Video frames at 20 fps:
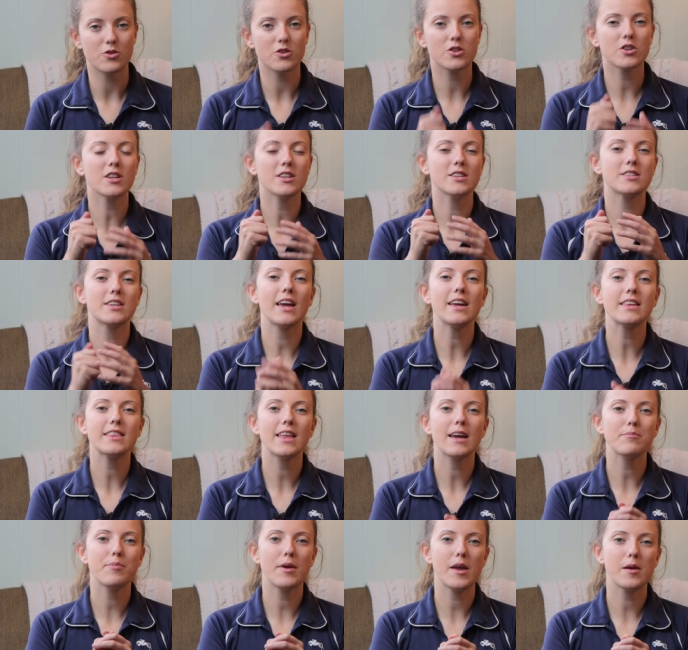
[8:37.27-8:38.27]
you're gonna take
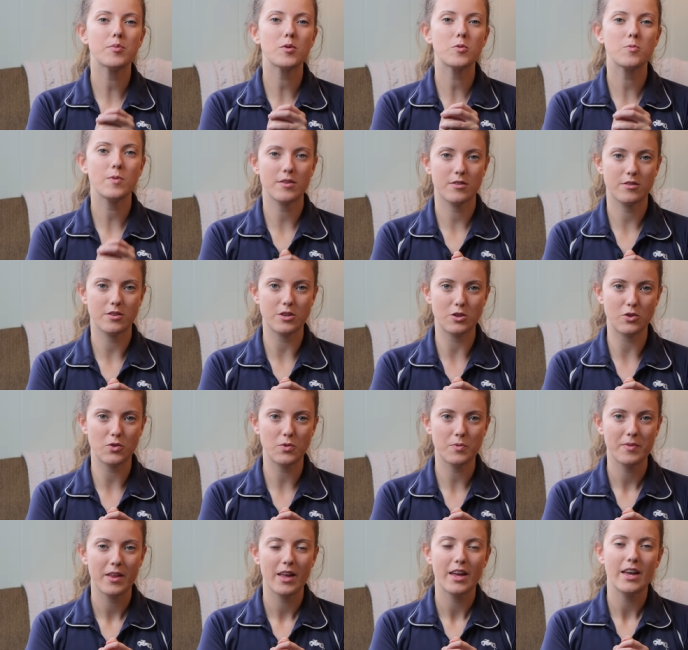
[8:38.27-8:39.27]
that paper with
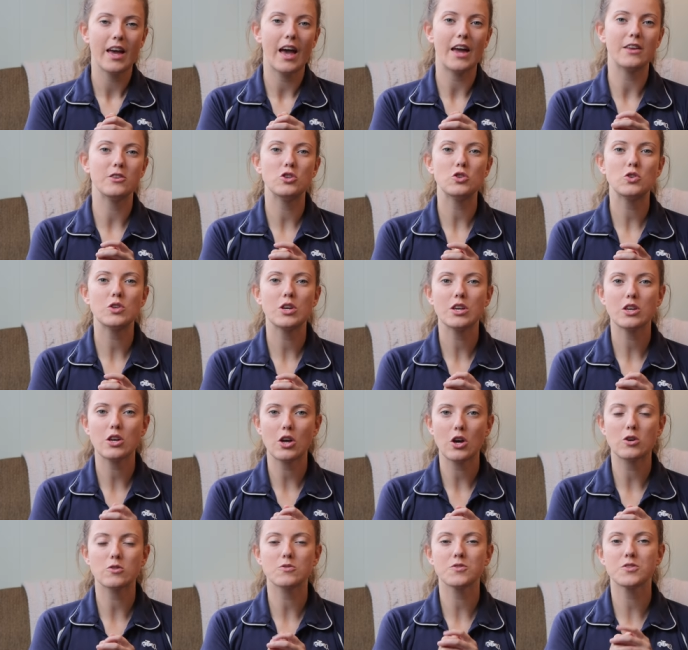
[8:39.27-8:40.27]
you and you can
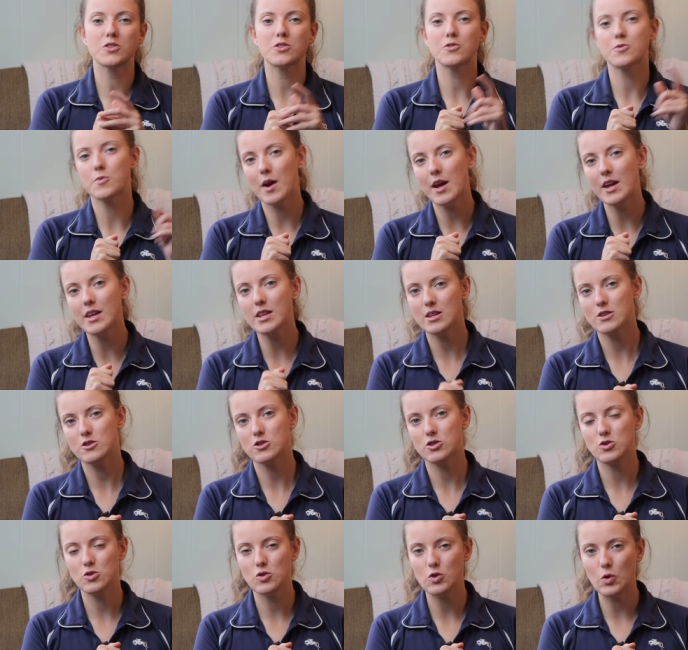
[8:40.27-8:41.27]
go straight
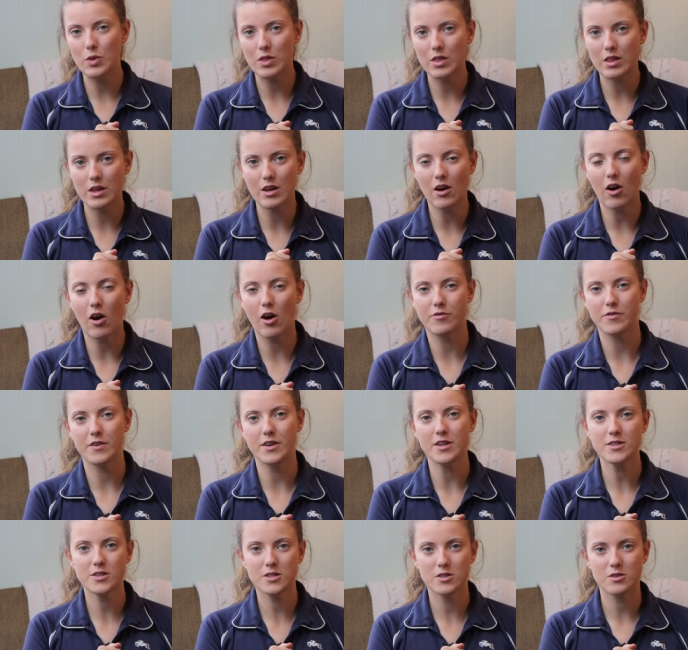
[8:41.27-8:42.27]
to the
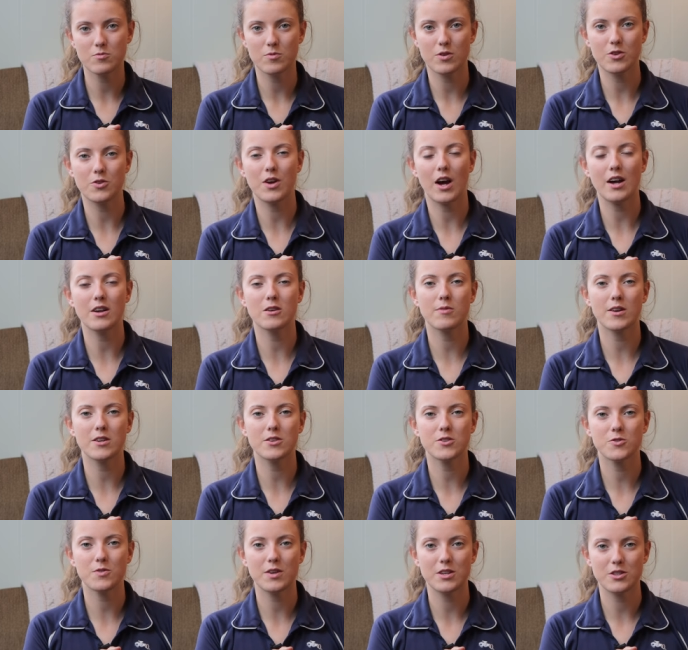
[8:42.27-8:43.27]
office where you got your
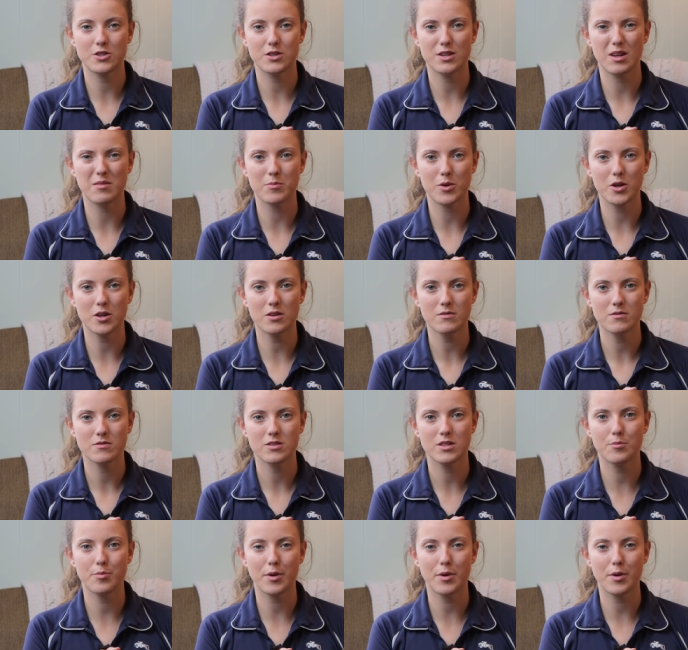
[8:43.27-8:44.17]
registration number to